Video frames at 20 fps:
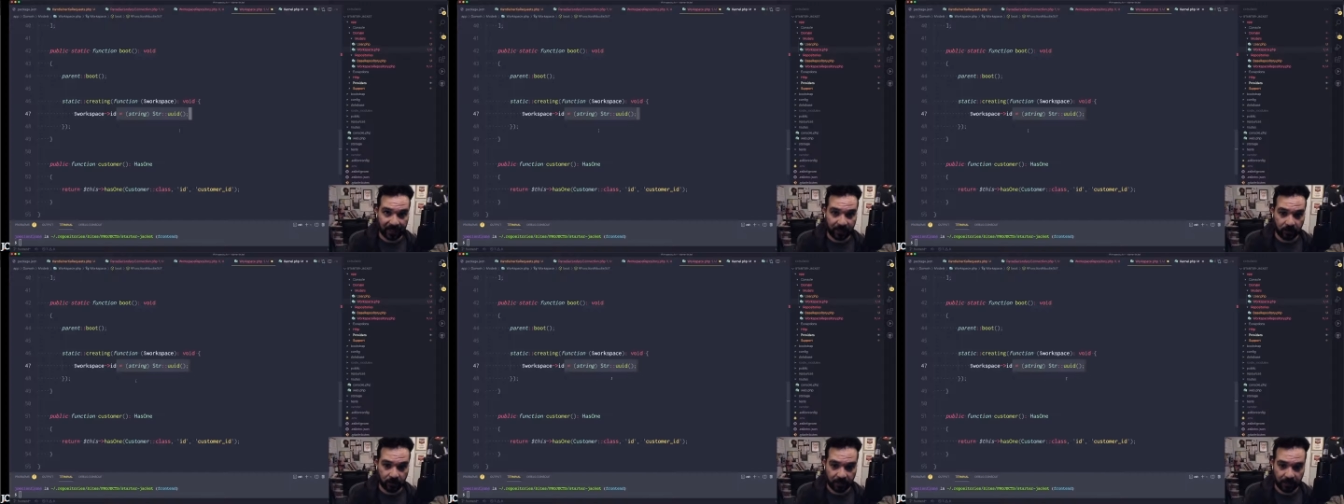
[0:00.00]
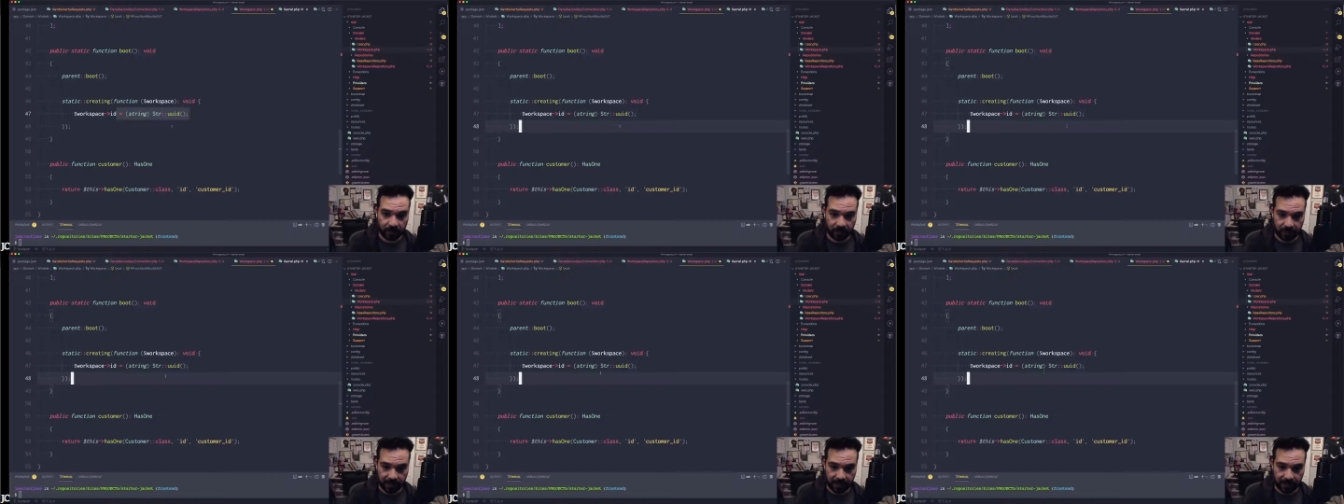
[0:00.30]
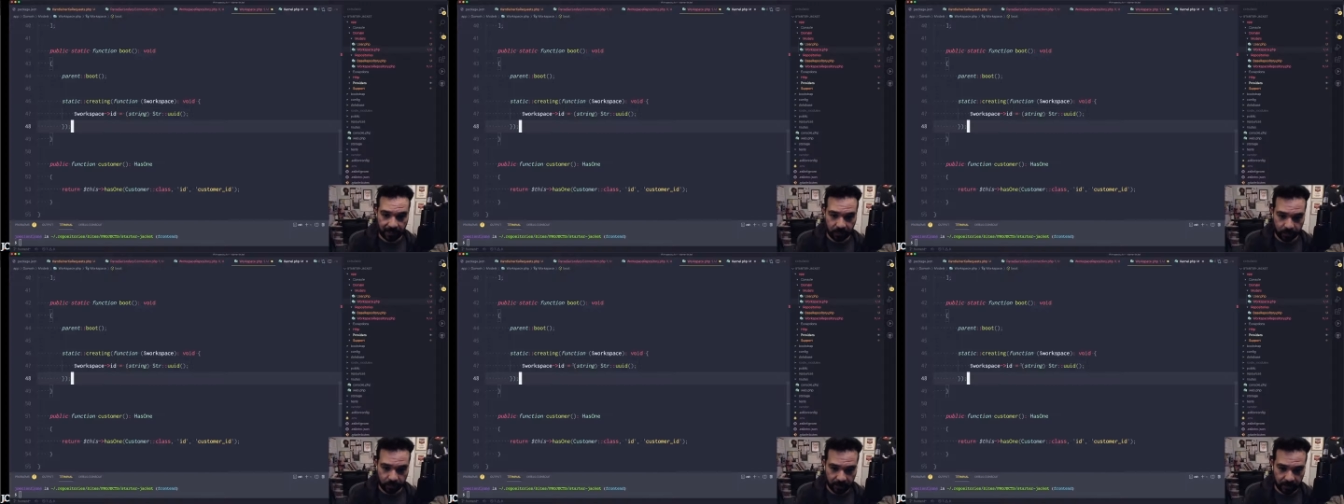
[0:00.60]
or I
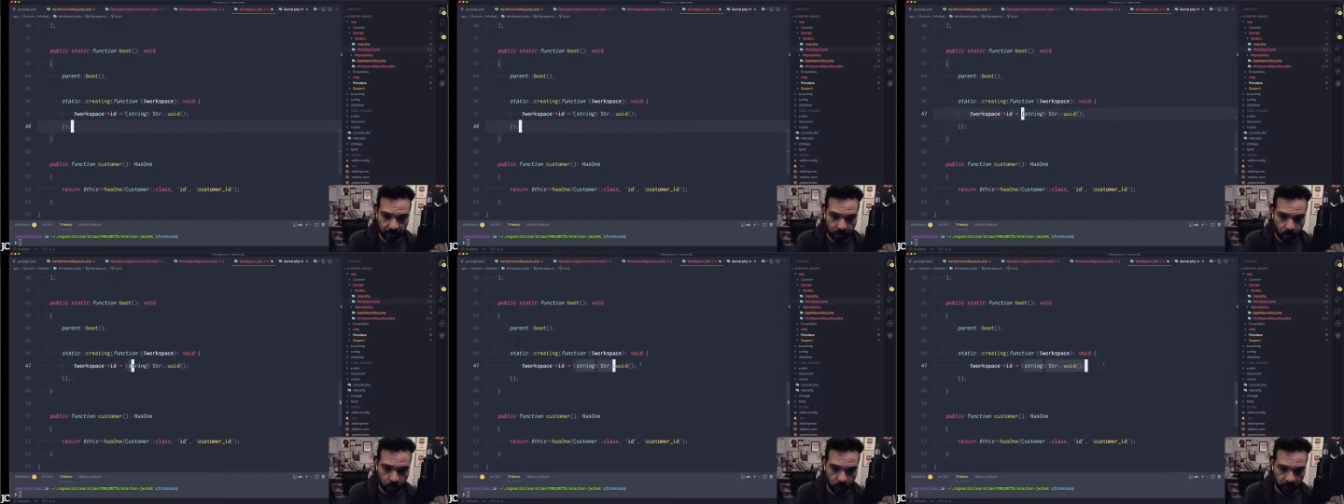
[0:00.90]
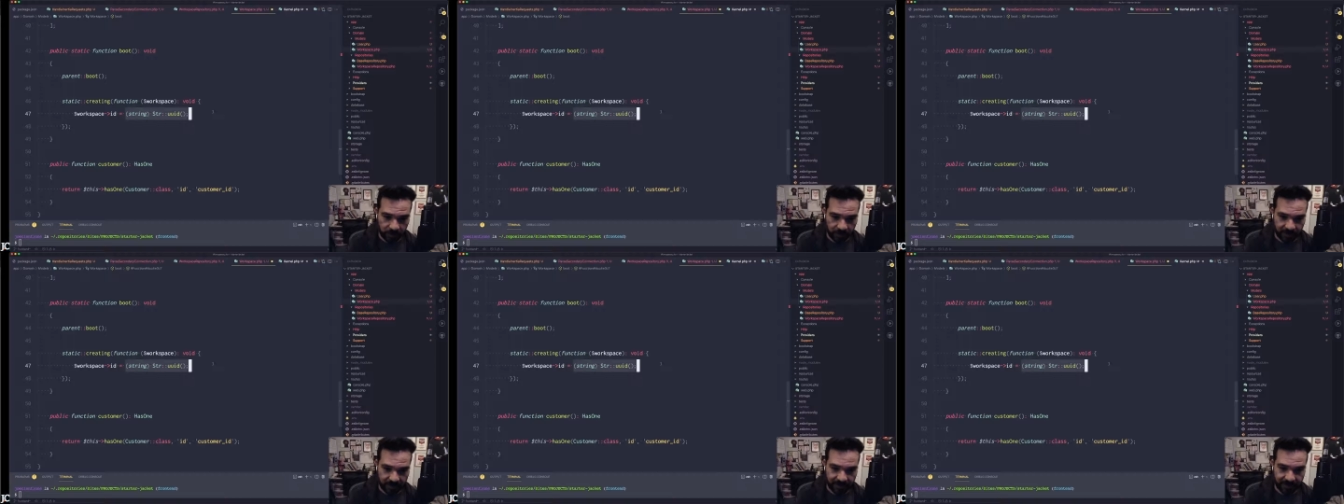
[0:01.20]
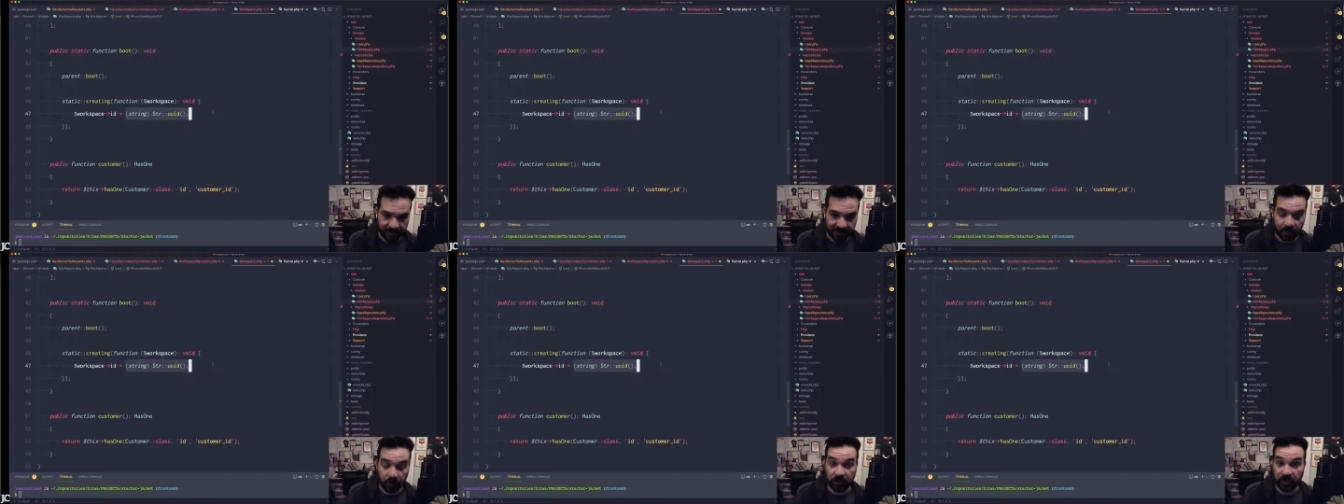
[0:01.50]
create a new workspace
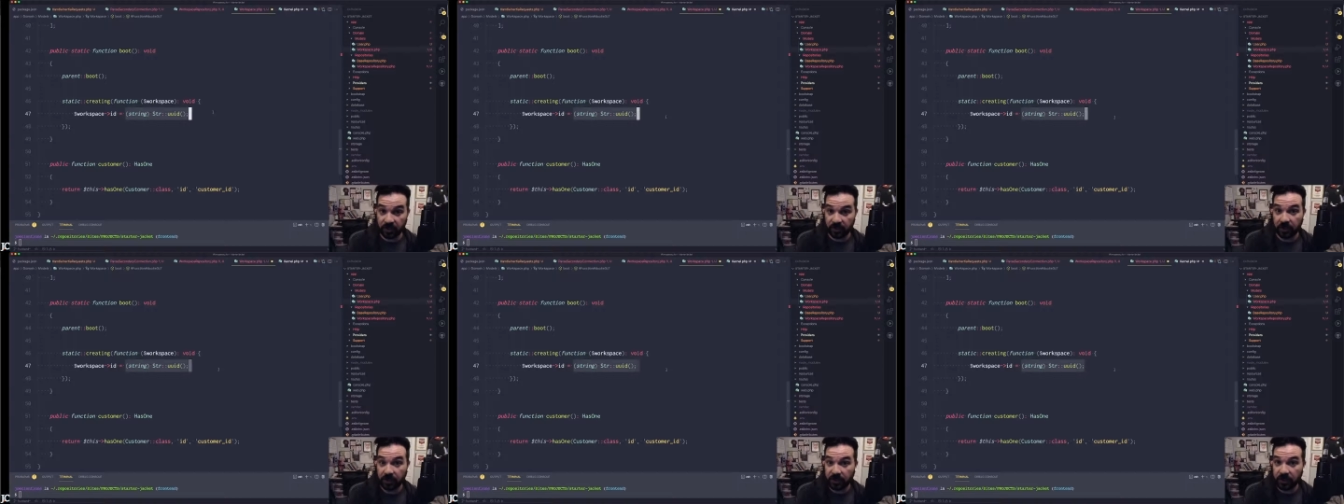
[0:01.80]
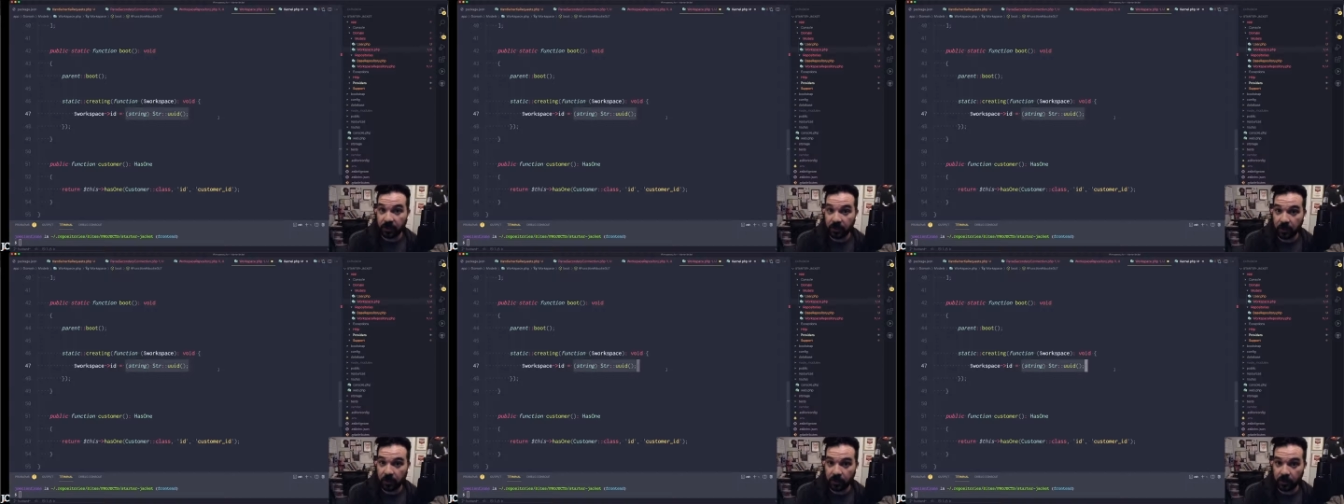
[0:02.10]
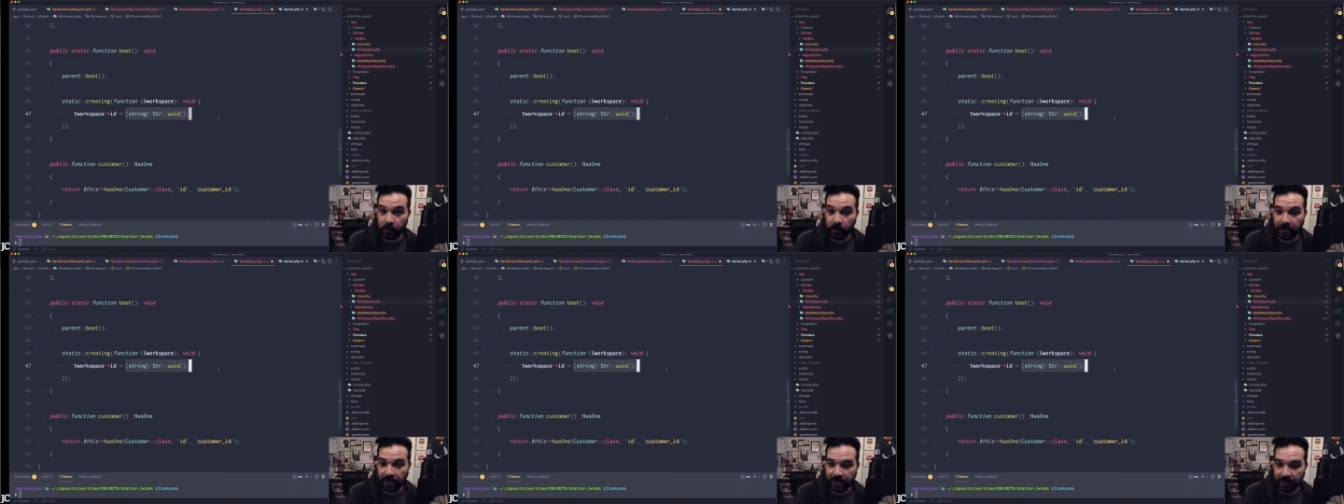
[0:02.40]
ID, which is just a
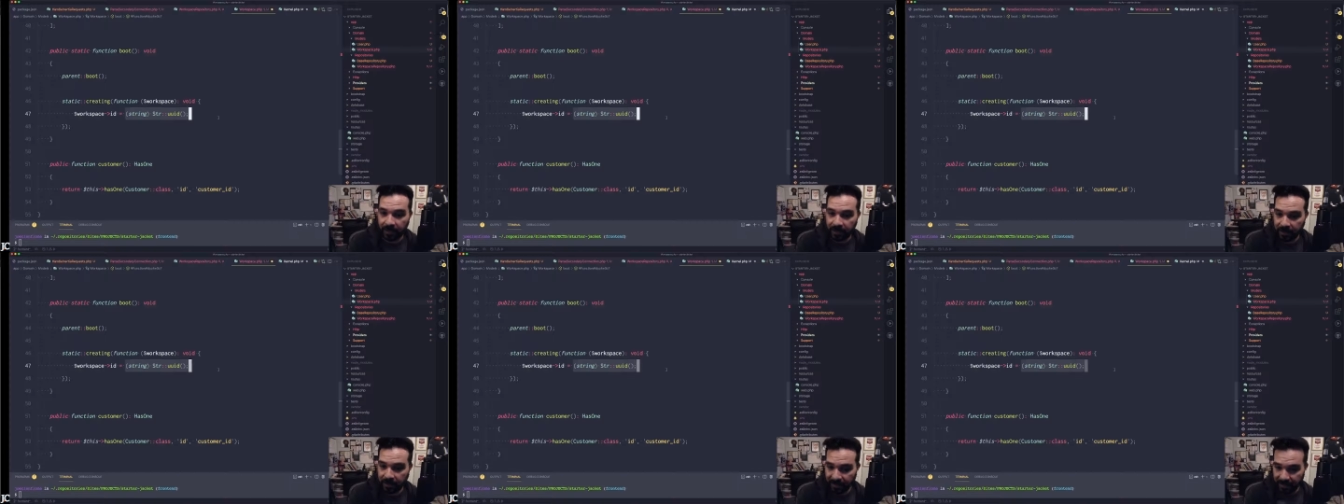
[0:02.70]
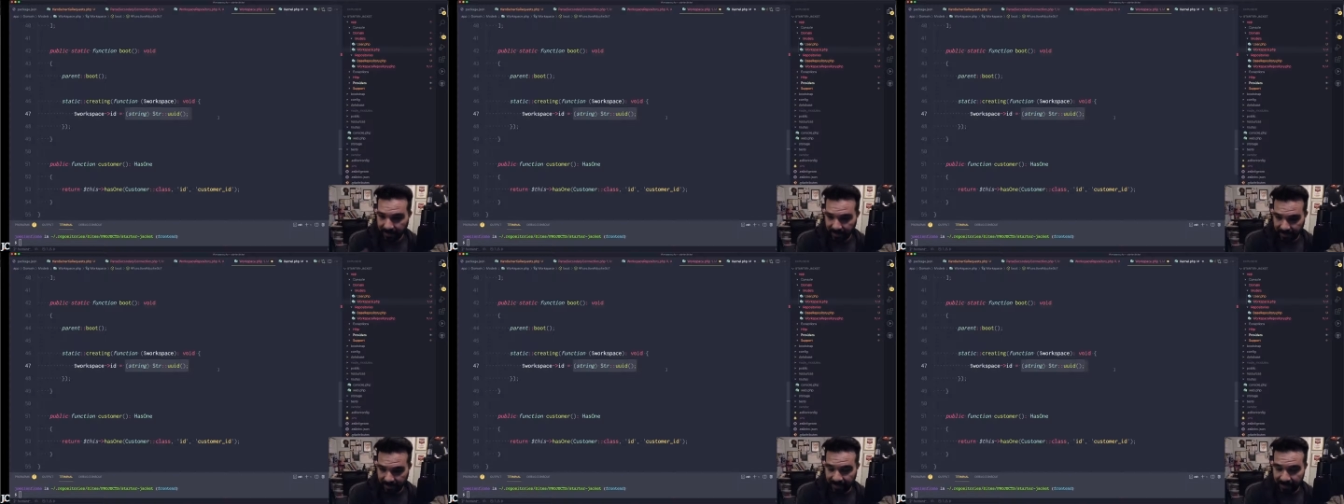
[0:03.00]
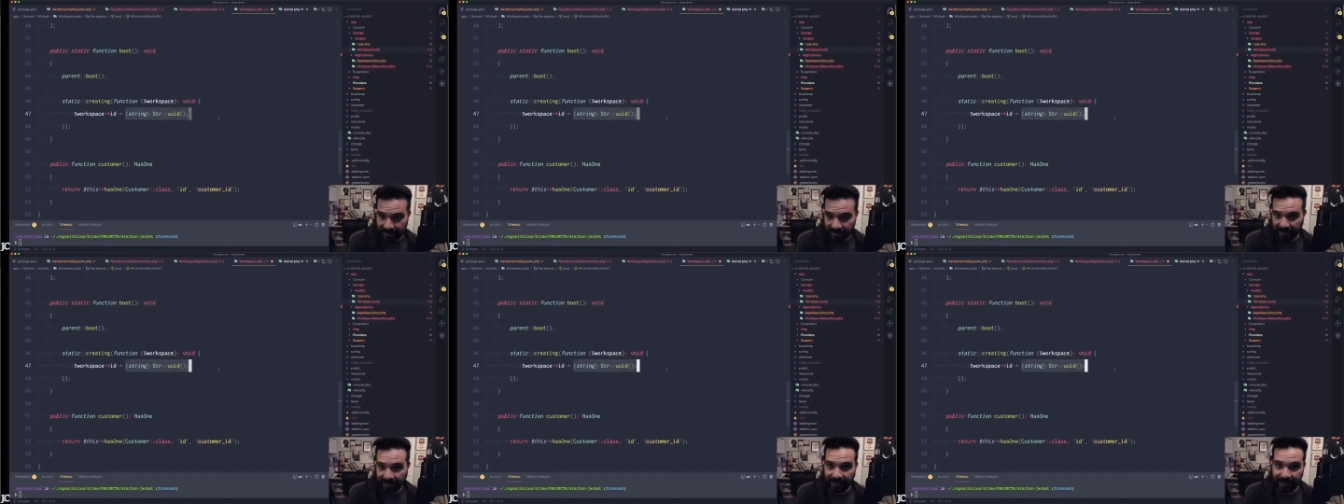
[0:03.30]
UUID
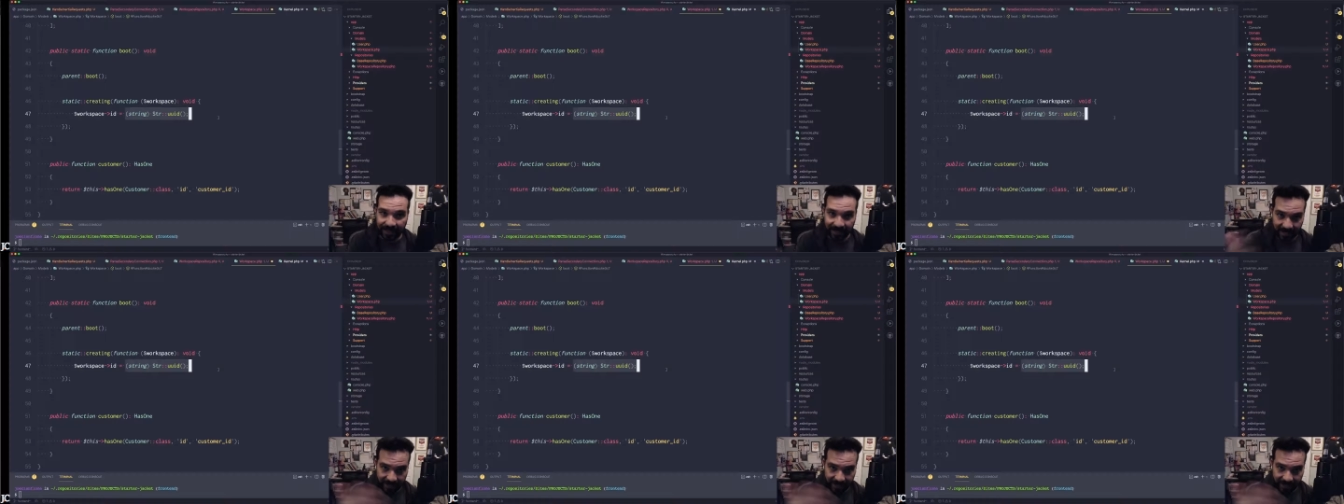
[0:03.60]
into the thing.